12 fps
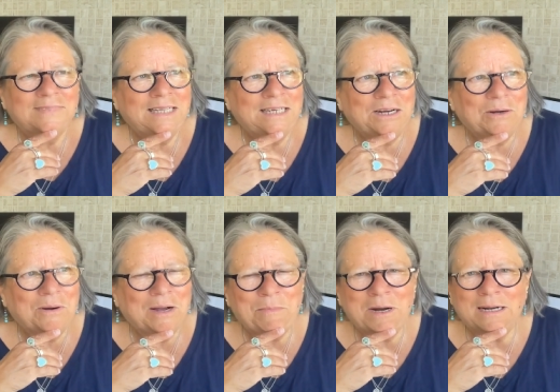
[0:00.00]
You know,
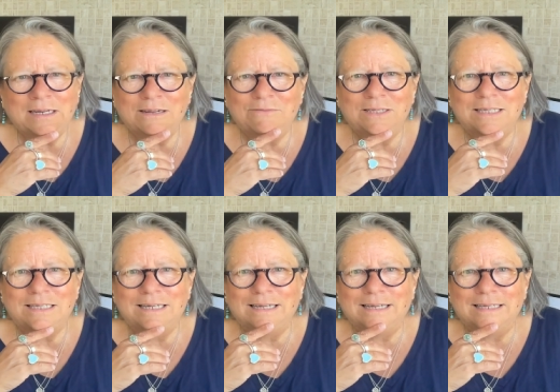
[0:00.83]
I'm not
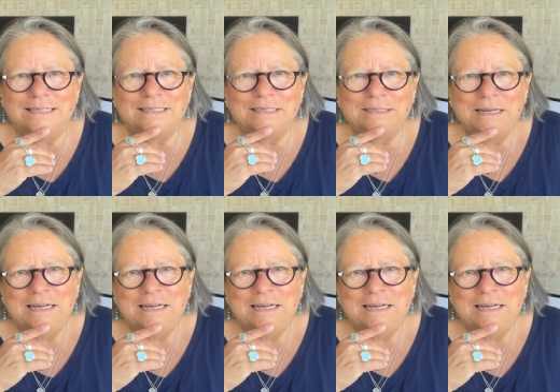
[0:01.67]
convinced it is.